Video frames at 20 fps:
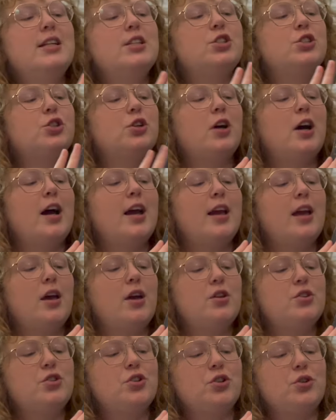is
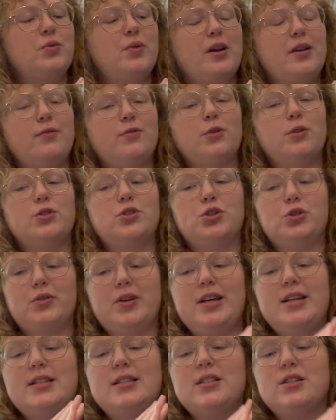trying to
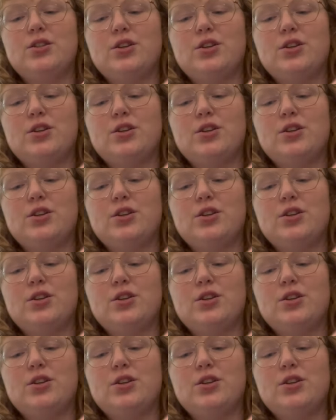infiltrate